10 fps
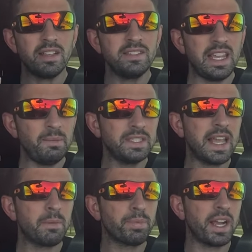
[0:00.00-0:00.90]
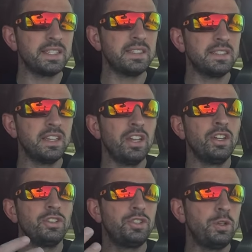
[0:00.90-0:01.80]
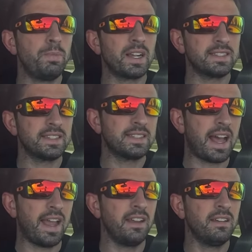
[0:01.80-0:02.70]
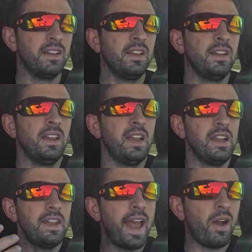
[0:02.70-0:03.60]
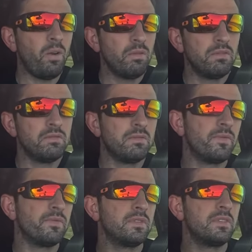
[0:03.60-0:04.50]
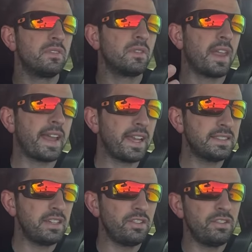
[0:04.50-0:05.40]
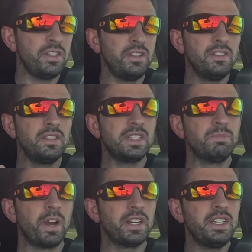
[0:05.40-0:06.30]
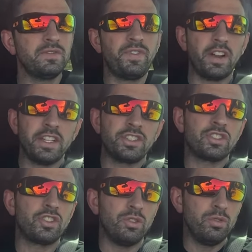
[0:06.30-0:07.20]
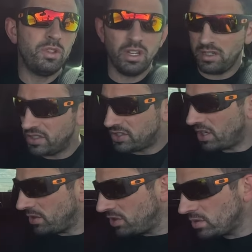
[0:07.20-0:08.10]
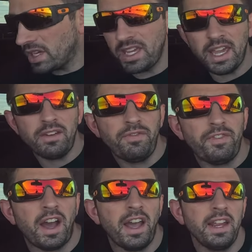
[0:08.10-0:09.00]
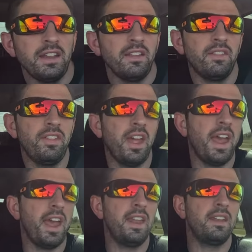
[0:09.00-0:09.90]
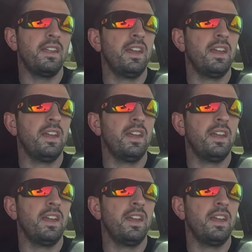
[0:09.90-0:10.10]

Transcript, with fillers: Same exact prices, two bucks a side. Now, like I said earlier, this market is very skewed. So you can find that